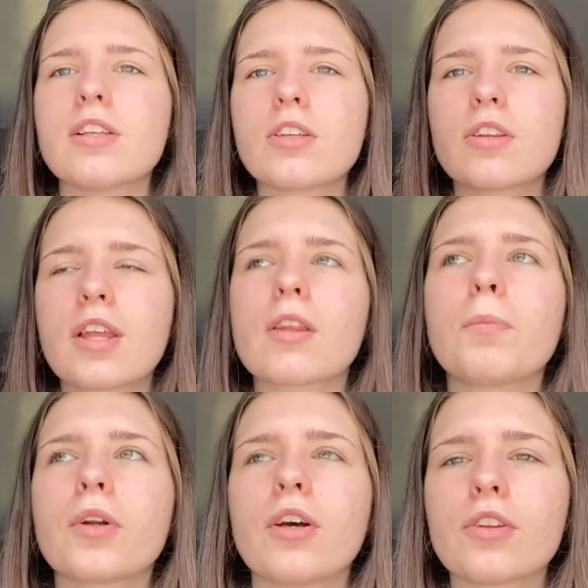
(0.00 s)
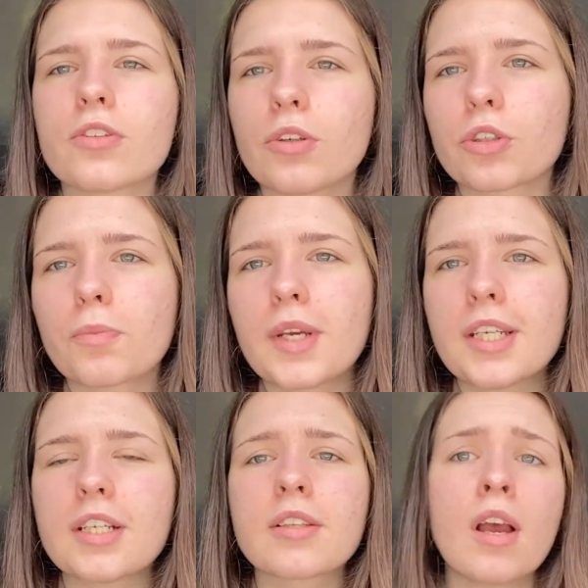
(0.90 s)
So then they put it on the social
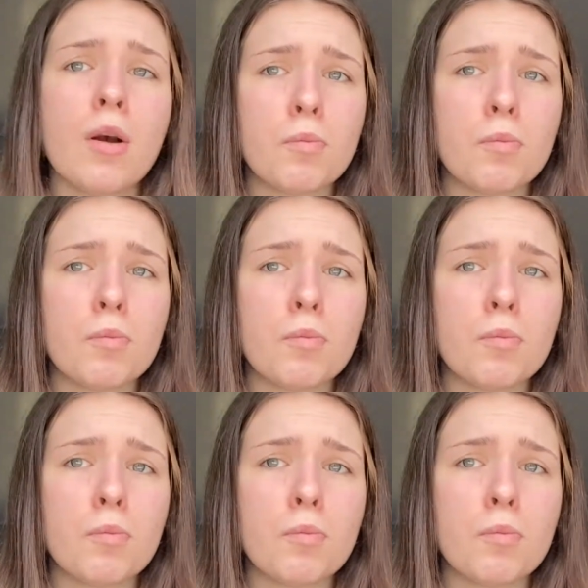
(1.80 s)
medias.